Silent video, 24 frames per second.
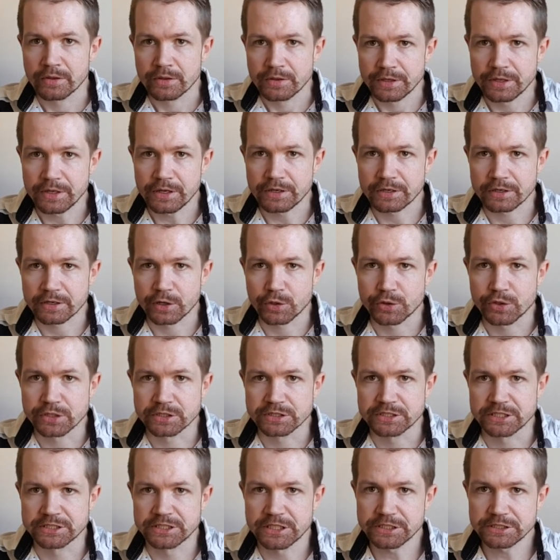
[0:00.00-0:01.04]
Yeah, I think
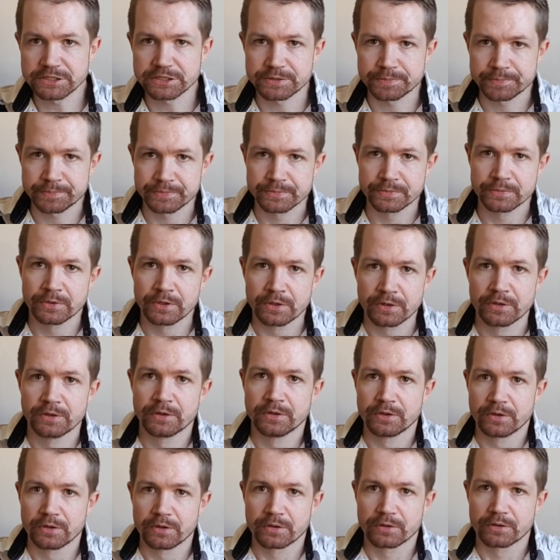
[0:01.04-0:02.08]
that's it.
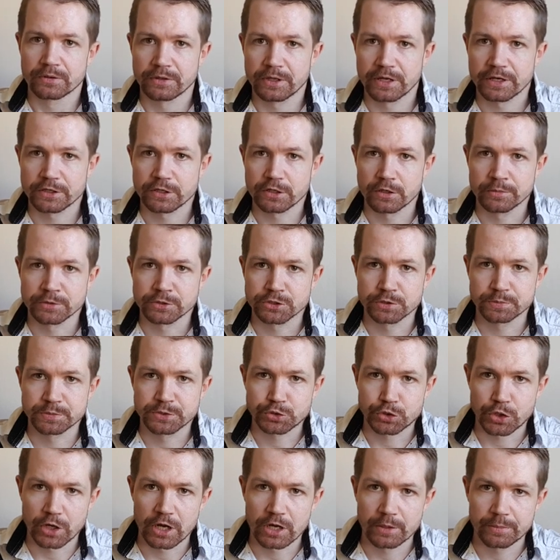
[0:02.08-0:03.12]
Like, comment,
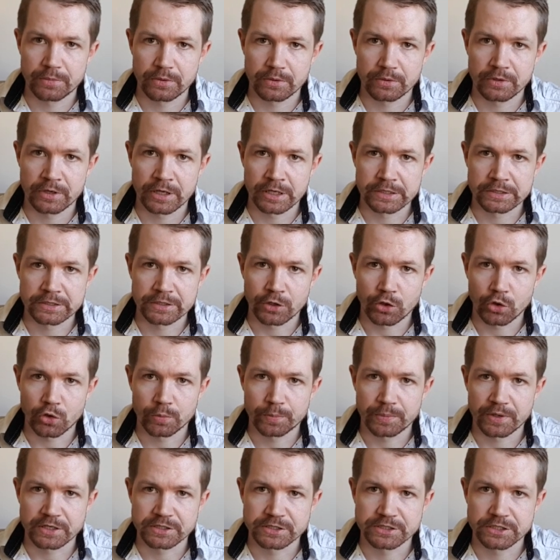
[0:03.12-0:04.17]
subscribe, and
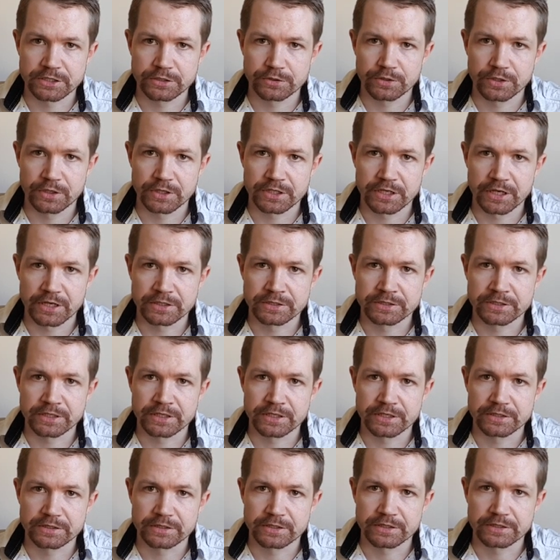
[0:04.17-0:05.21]
hope I see you again
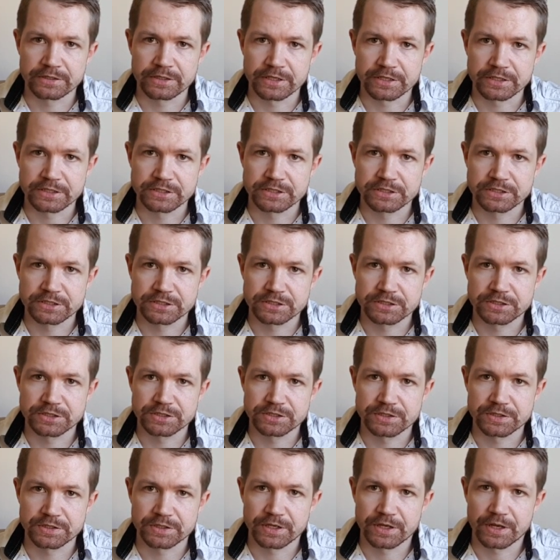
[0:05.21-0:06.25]
in the
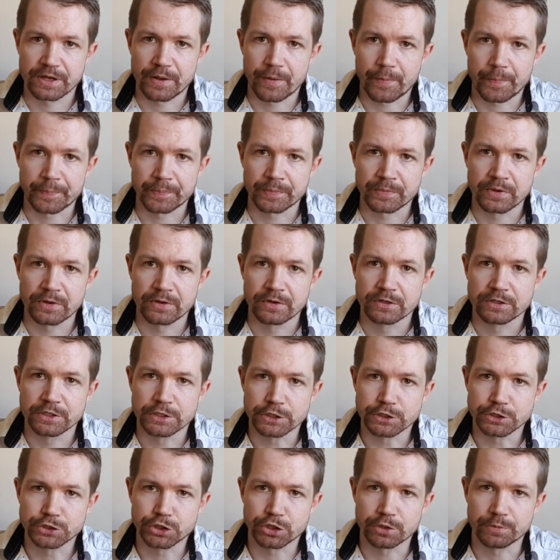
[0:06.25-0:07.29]
next
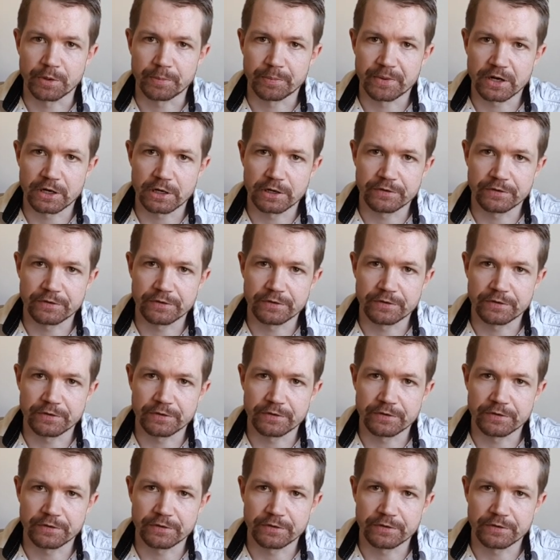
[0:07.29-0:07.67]
German beer